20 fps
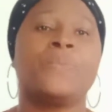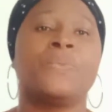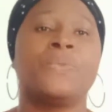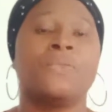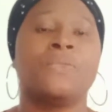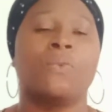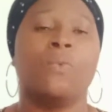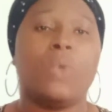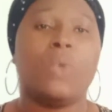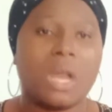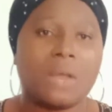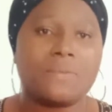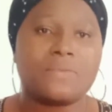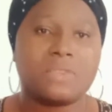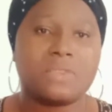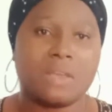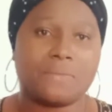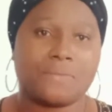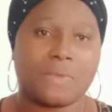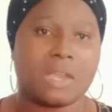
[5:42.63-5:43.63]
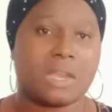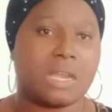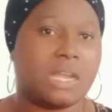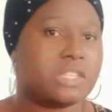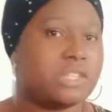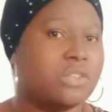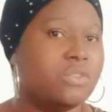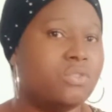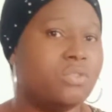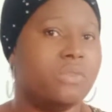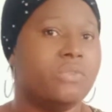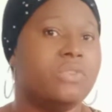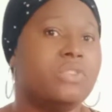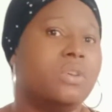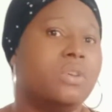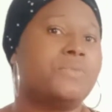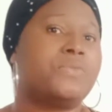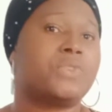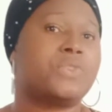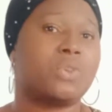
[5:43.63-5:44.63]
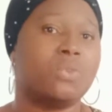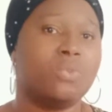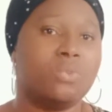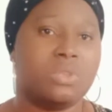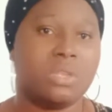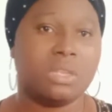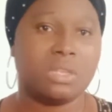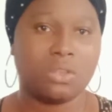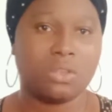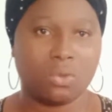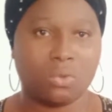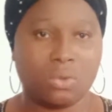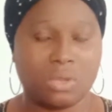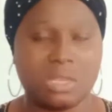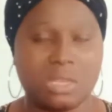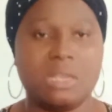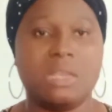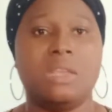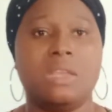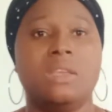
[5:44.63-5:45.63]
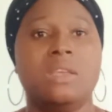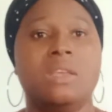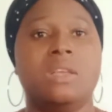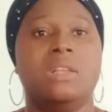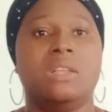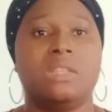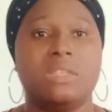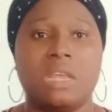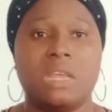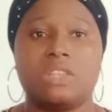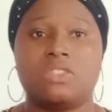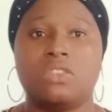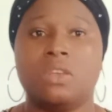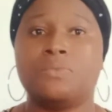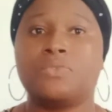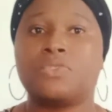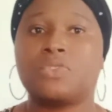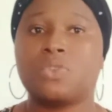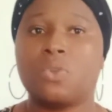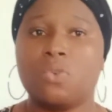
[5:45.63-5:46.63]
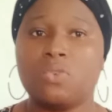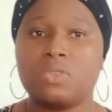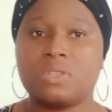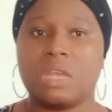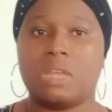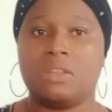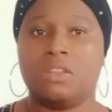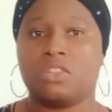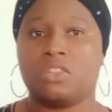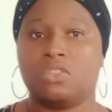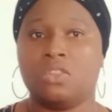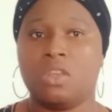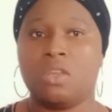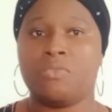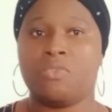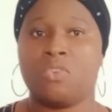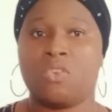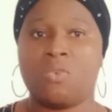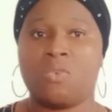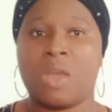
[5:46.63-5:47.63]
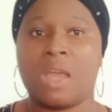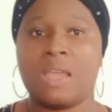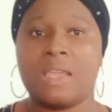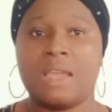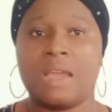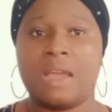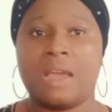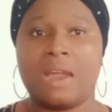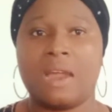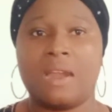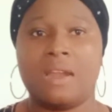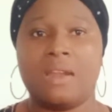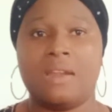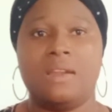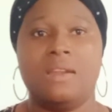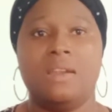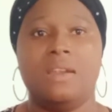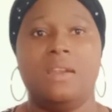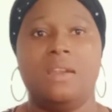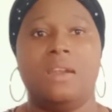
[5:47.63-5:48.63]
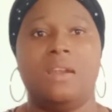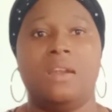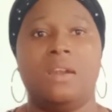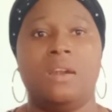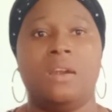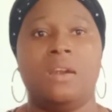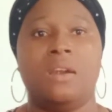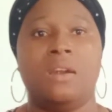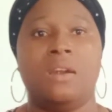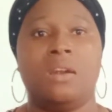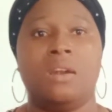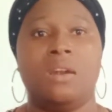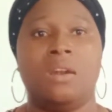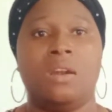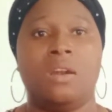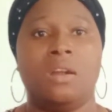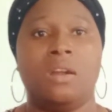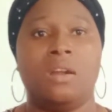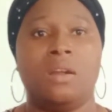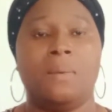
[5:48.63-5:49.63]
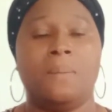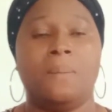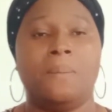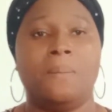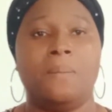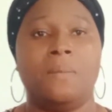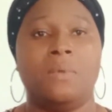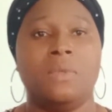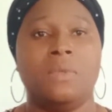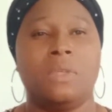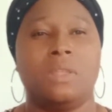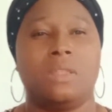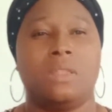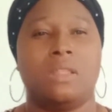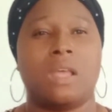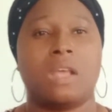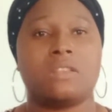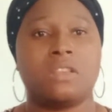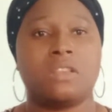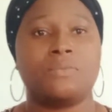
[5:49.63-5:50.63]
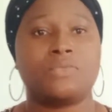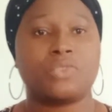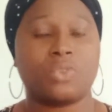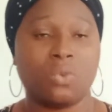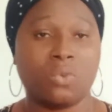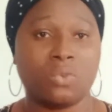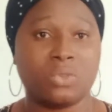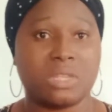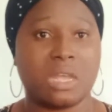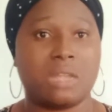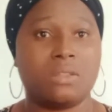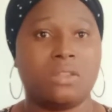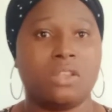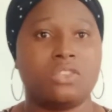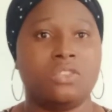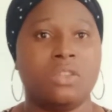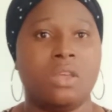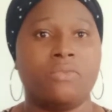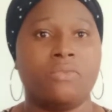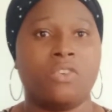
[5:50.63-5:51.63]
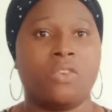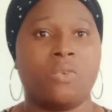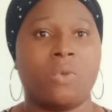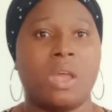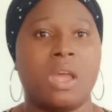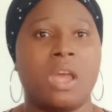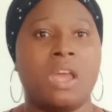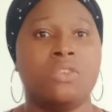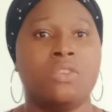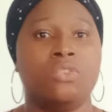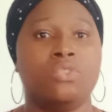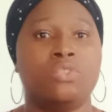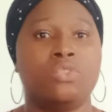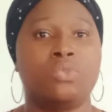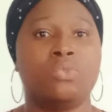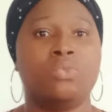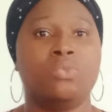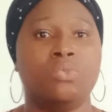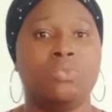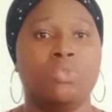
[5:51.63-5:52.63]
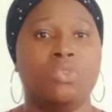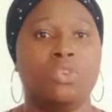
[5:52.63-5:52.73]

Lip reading: We have several categories of schools in the UK. There are some schools that does not require um there are some schools that does not require you to,